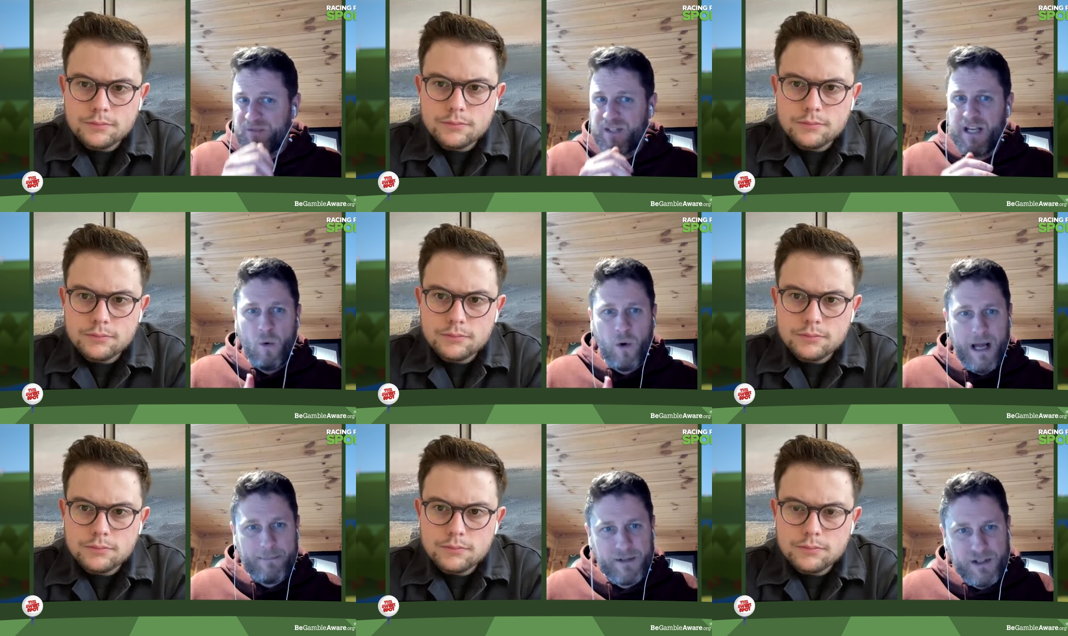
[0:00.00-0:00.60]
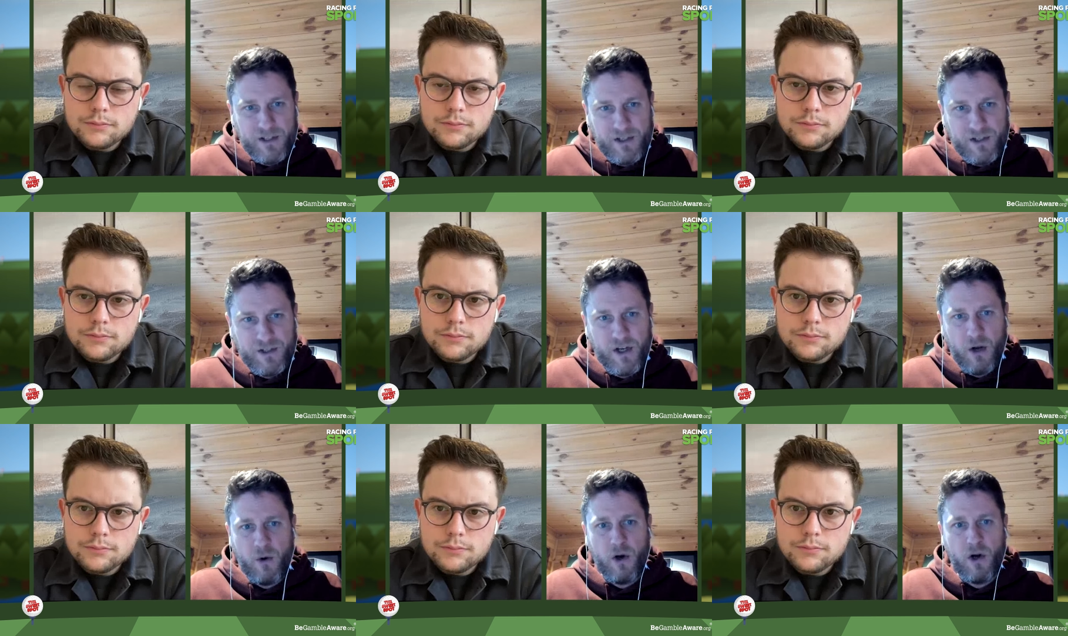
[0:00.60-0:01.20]
Speaker 1: it all happened
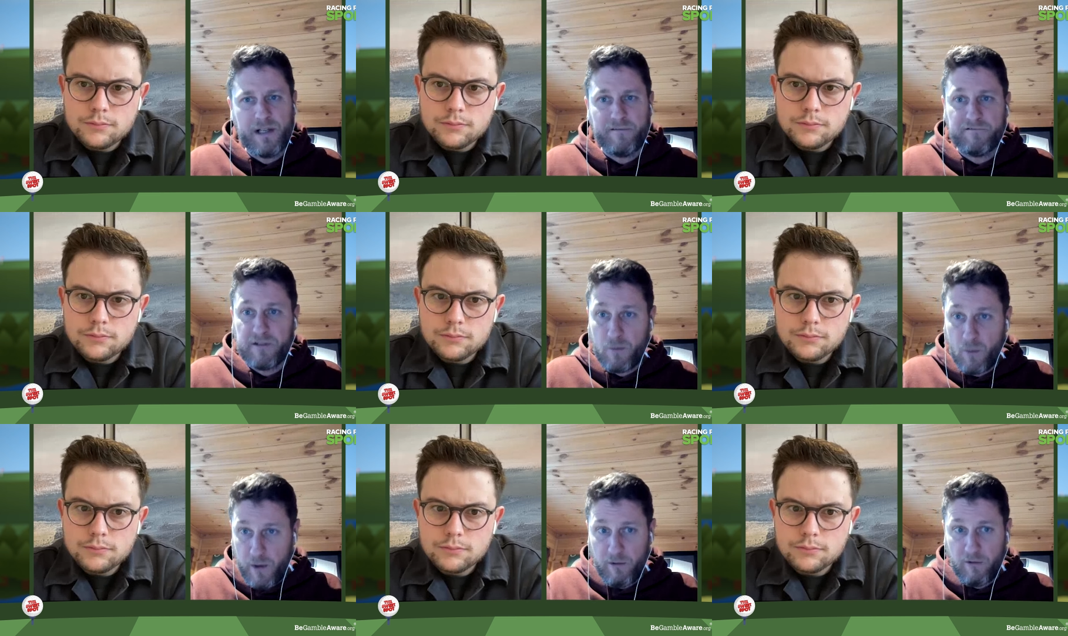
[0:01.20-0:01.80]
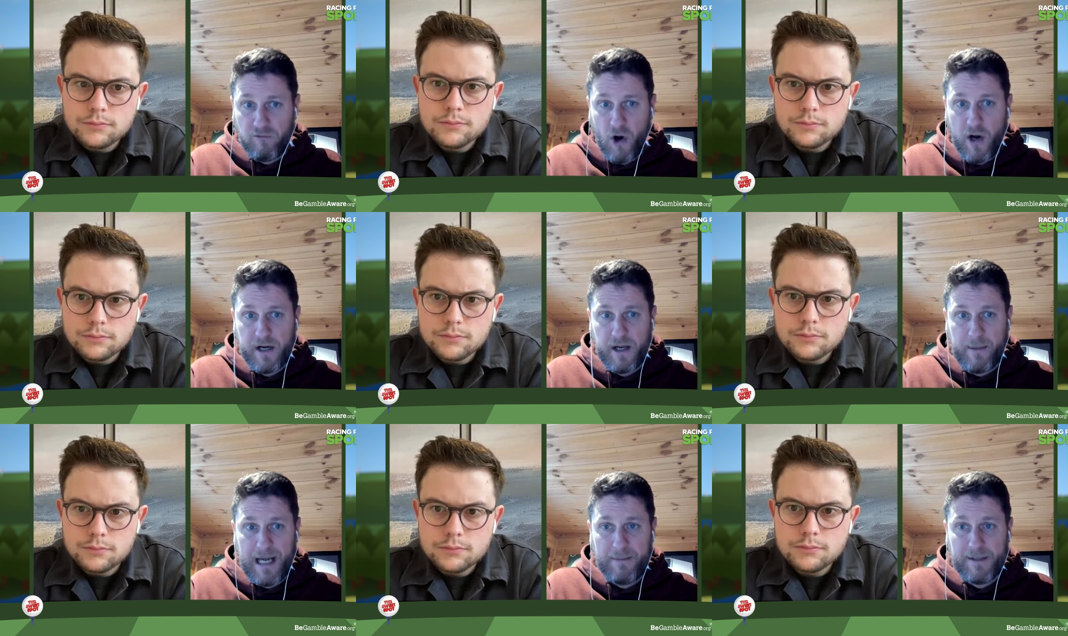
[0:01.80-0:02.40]
so early for him. We were writing
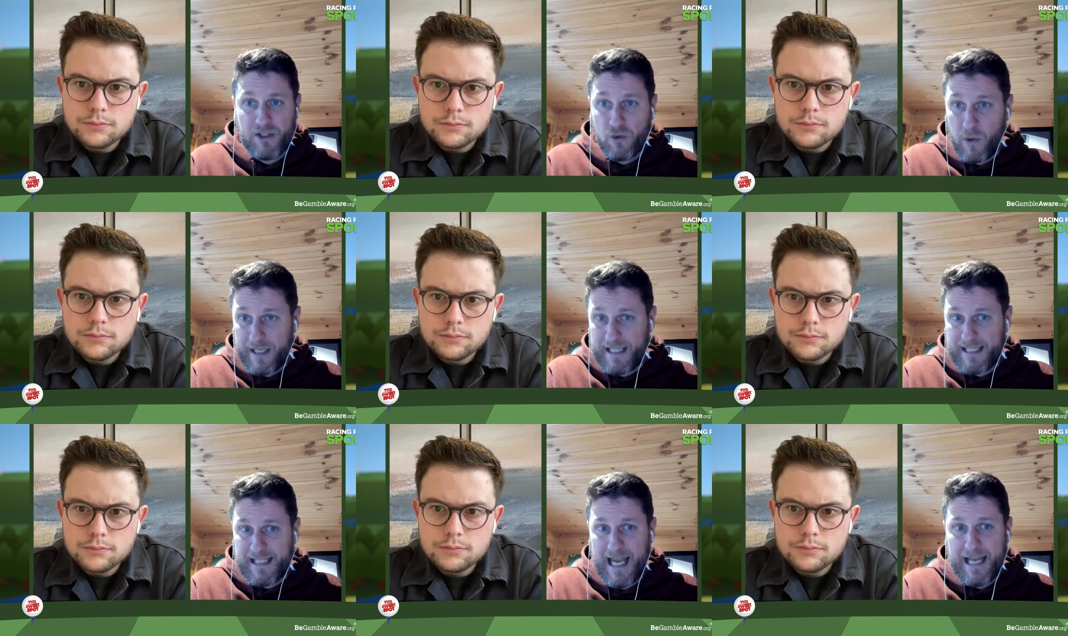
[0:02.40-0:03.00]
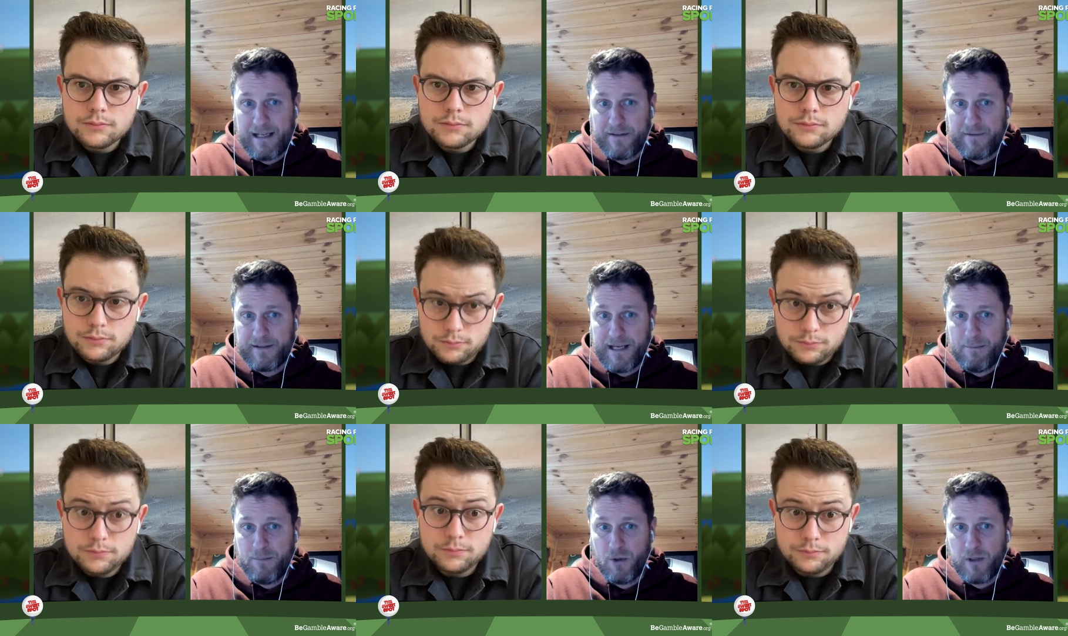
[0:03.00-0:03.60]
about him in 2010, I think
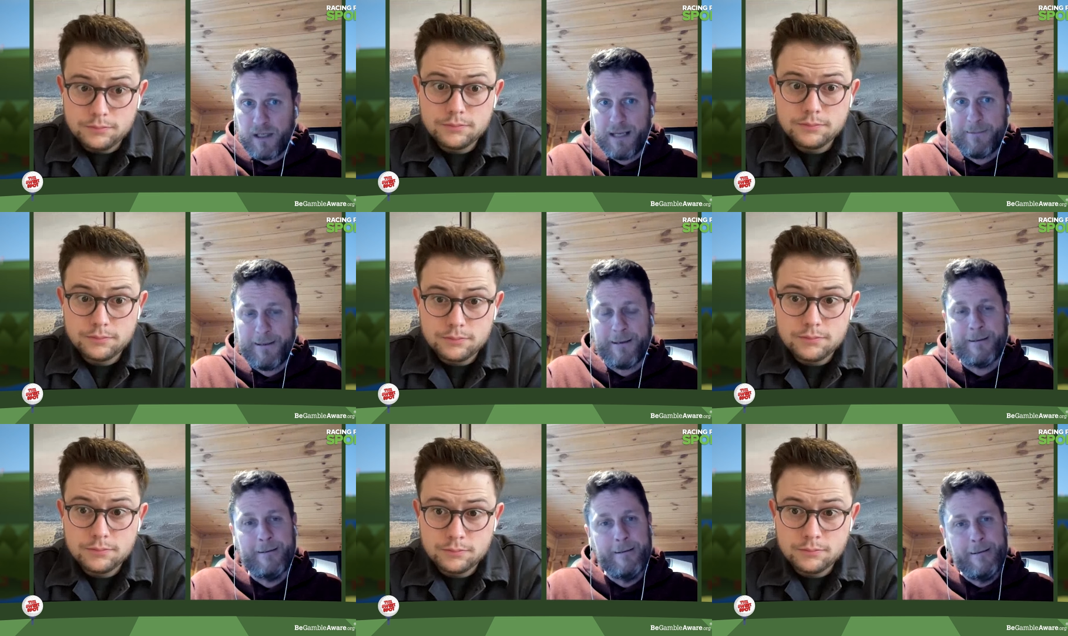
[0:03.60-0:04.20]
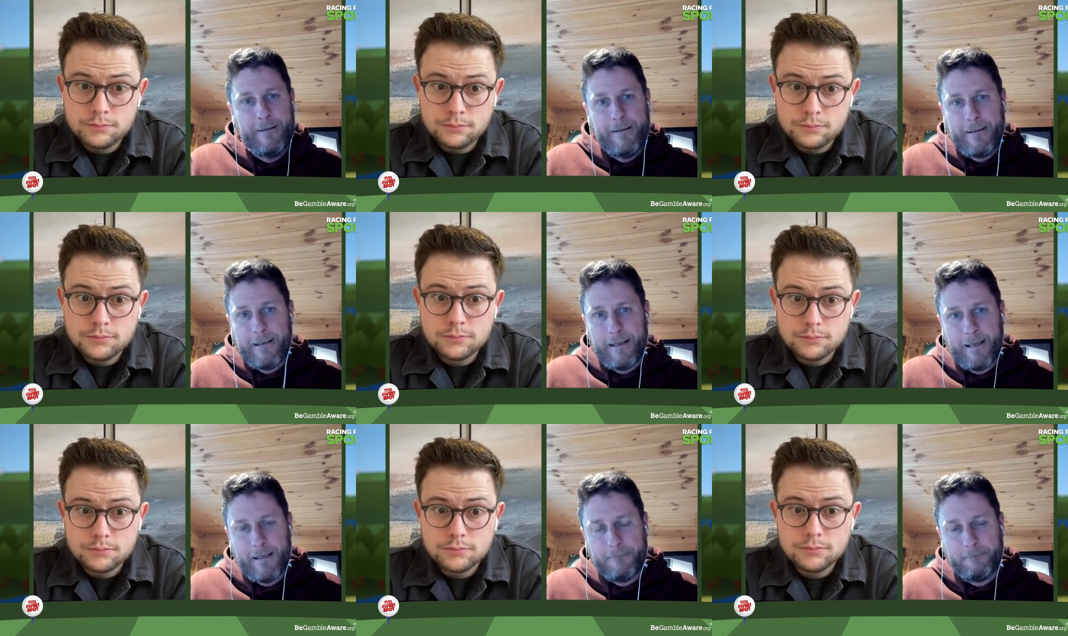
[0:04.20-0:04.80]
that book came out. Mm.
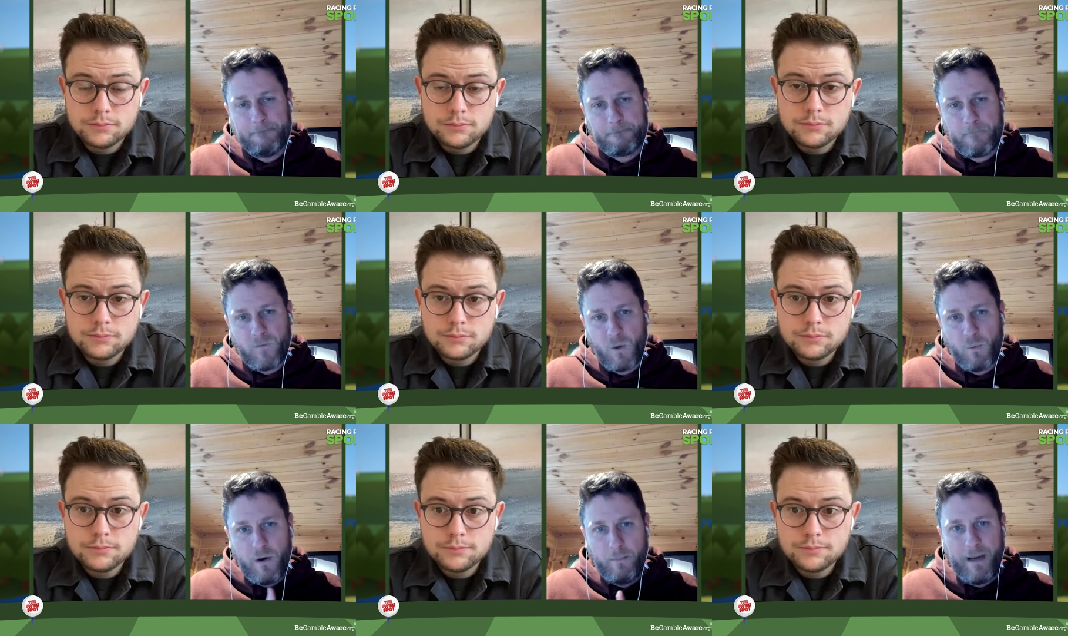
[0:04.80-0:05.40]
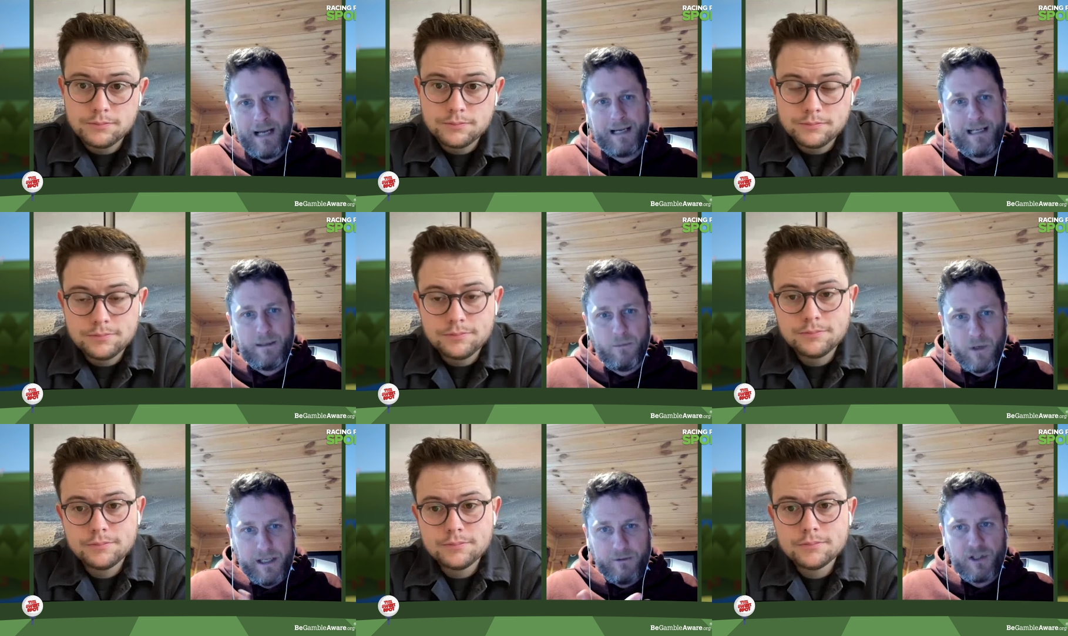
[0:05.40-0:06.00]
Um, and we were backing
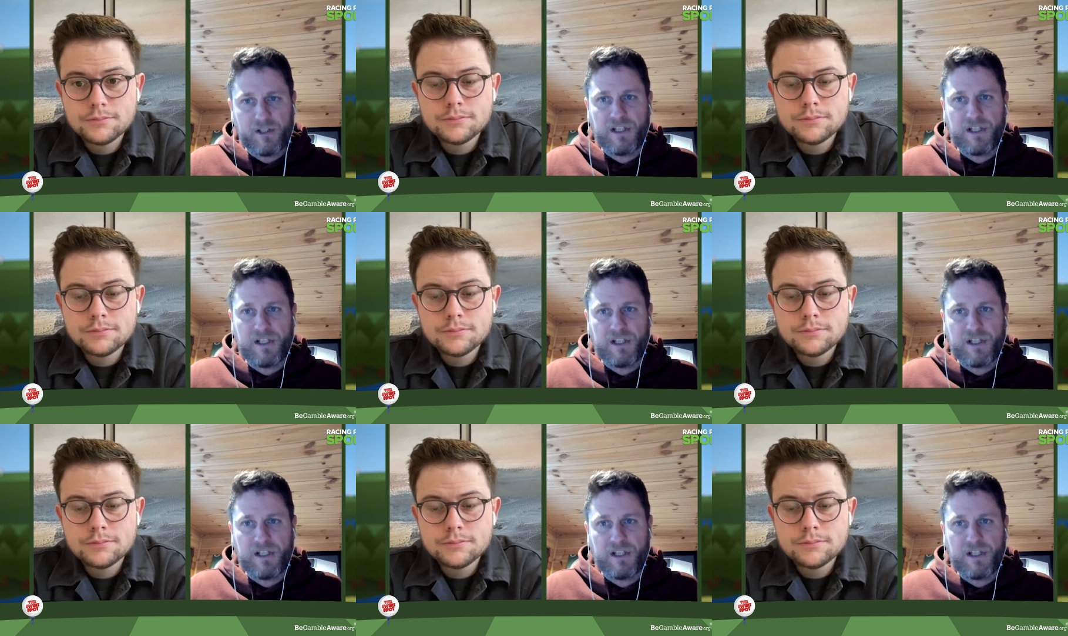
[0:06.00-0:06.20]
him when he was a